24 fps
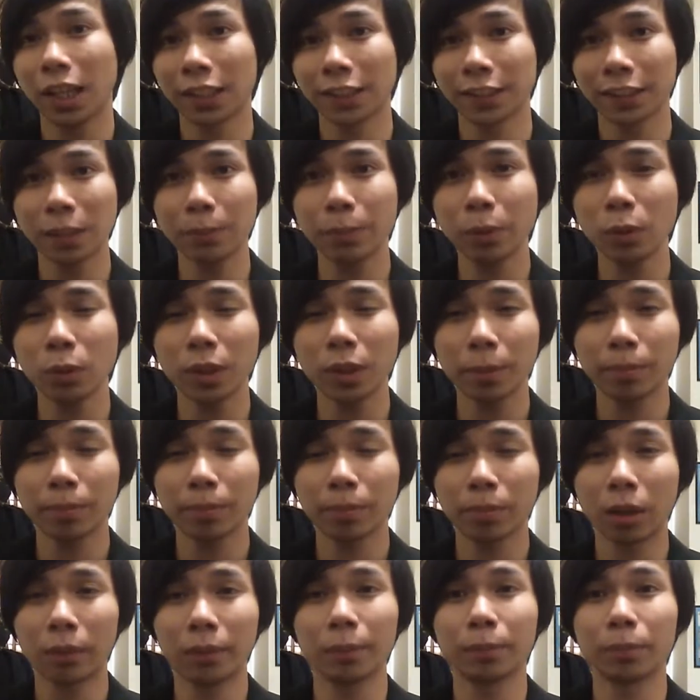deputy
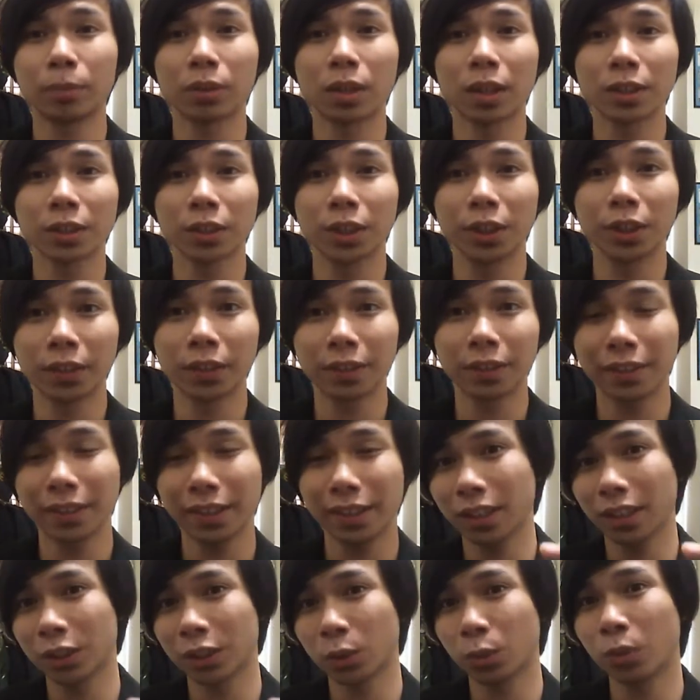public prosecutor
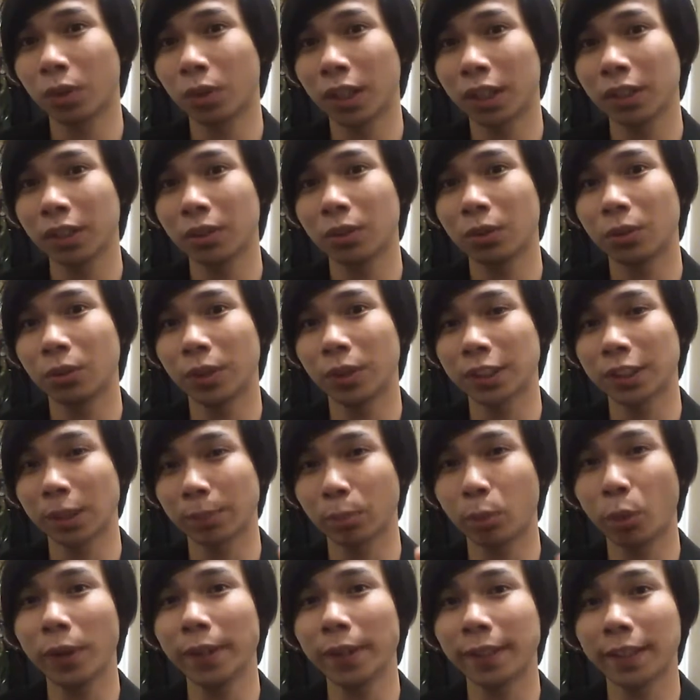is the one who is
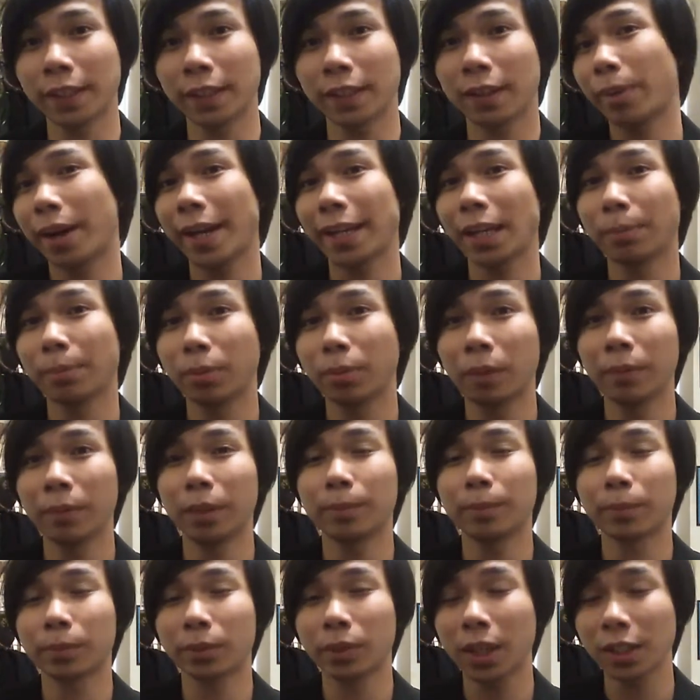appointed by the public
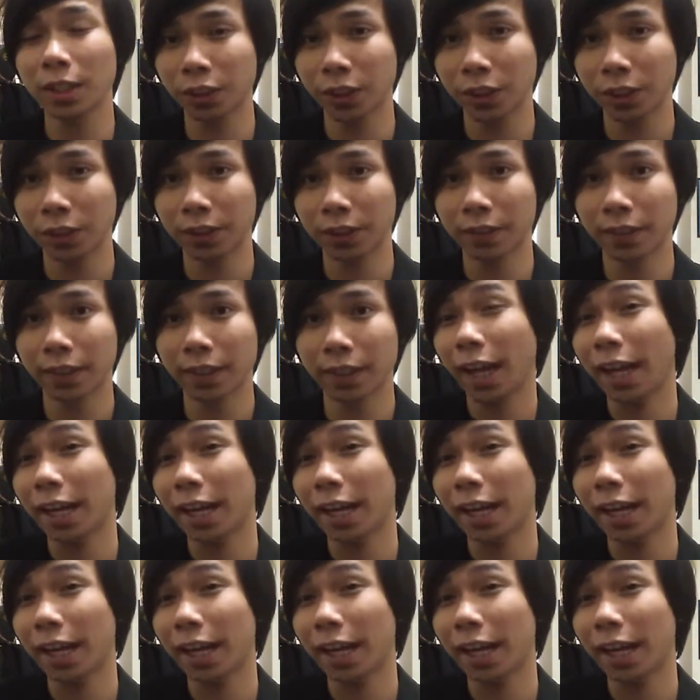prosecutor prosecutor,